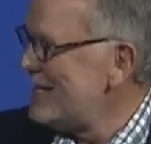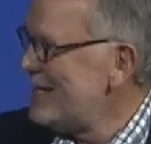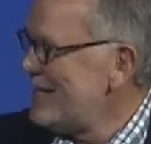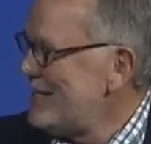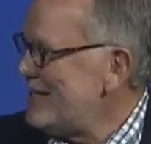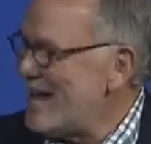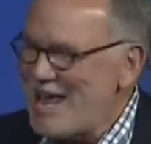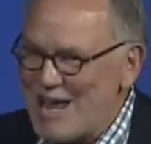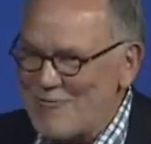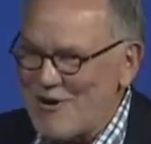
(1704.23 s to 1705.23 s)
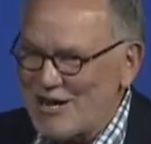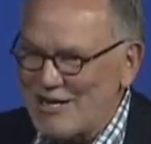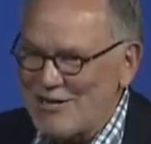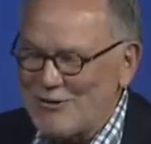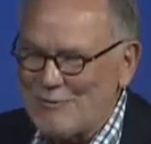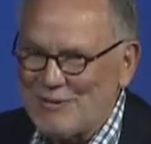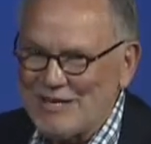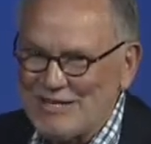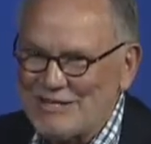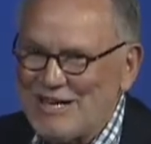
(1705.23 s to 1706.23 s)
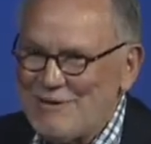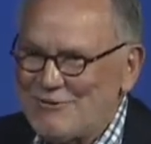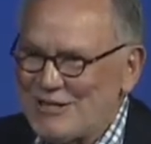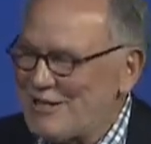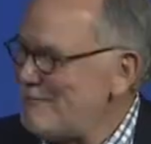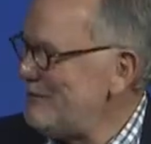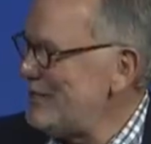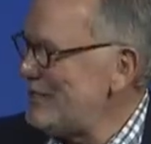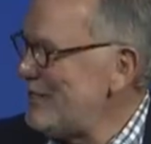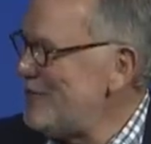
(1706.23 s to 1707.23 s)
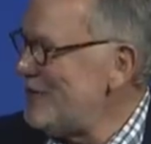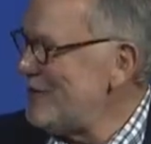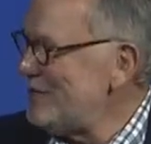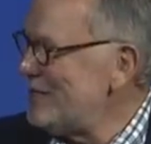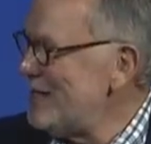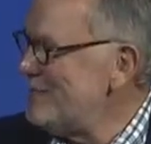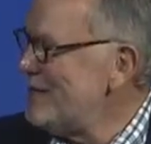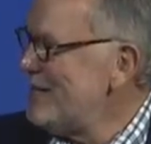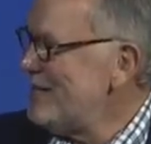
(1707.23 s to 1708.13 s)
You know, I hate walking into a place, particularly a place I go all the time.